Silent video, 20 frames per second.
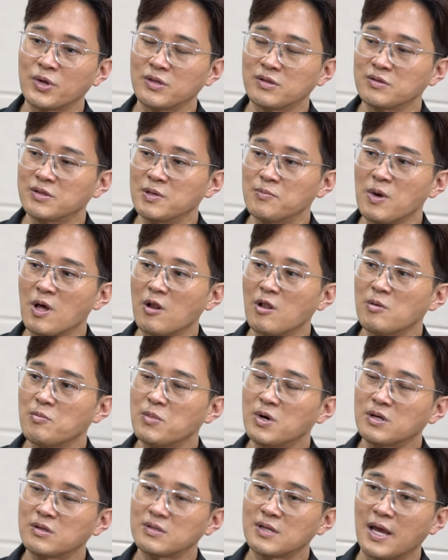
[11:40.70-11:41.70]
with the
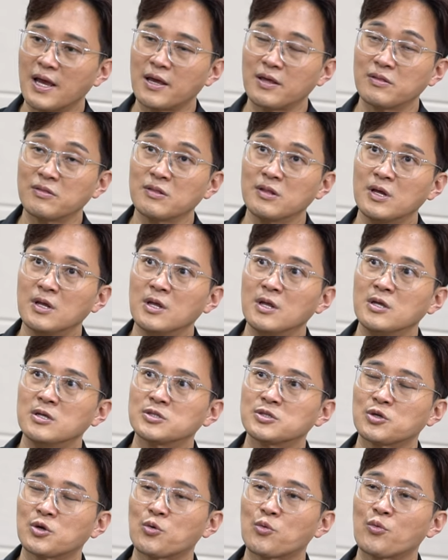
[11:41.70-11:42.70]
development, and
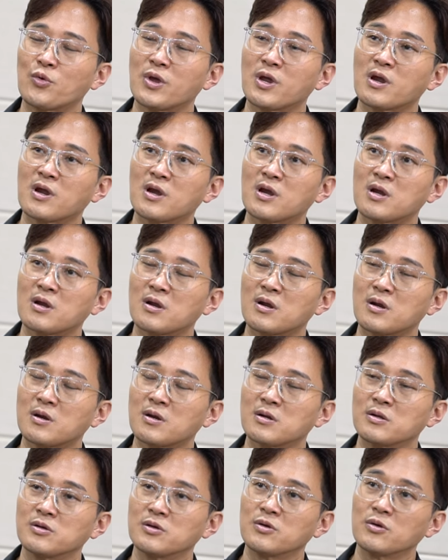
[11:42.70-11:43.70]
so we
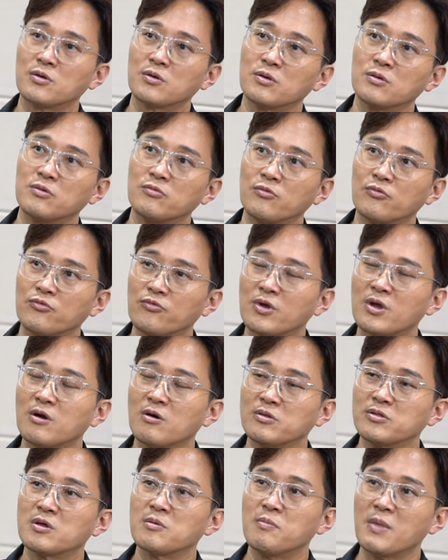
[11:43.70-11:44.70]
are
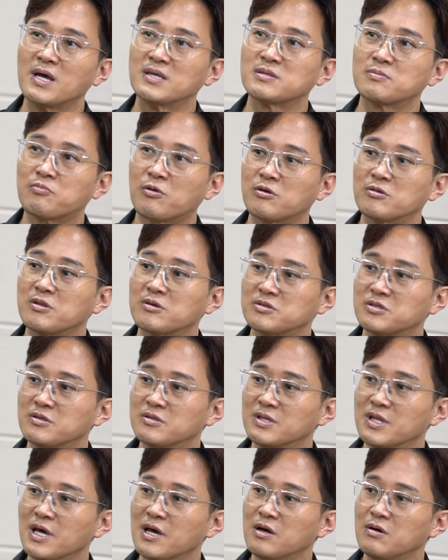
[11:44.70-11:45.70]
on the mass
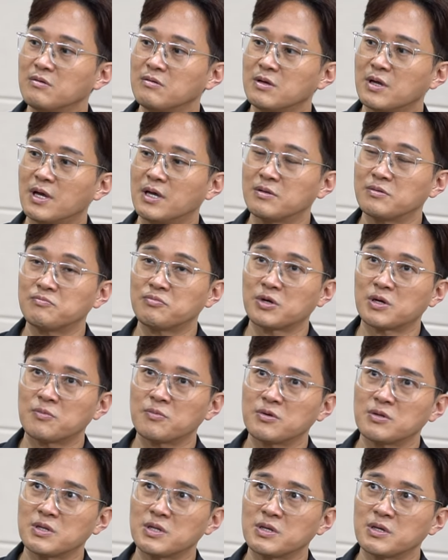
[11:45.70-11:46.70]
production now, and
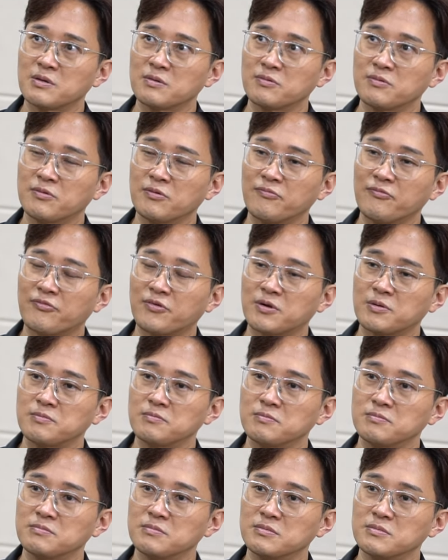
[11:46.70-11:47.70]
probably
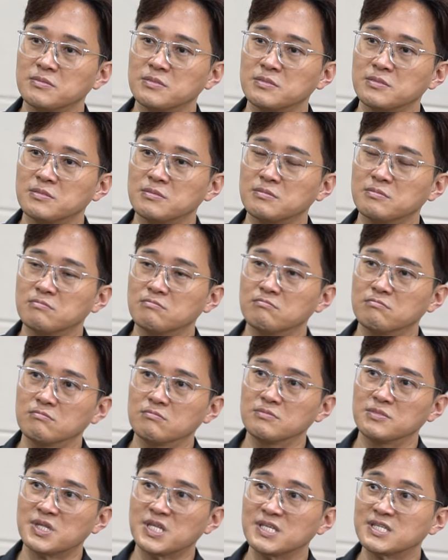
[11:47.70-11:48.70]
from
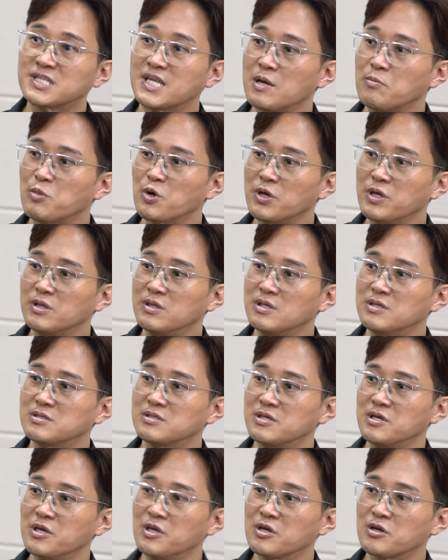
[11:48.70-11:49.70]
December in
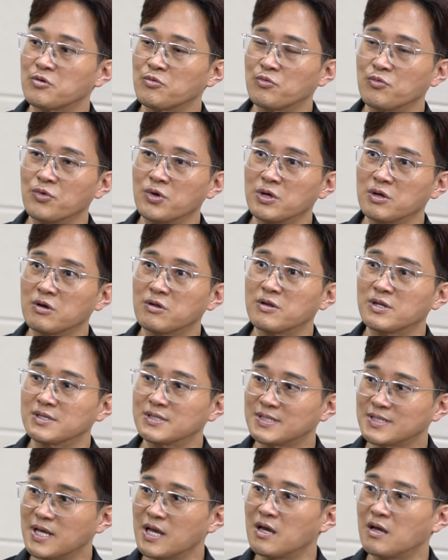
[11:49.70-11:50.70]
this year, we're gonna
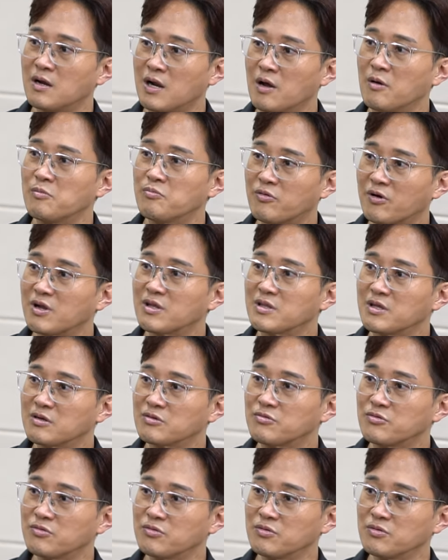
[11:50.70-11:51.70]
sell our product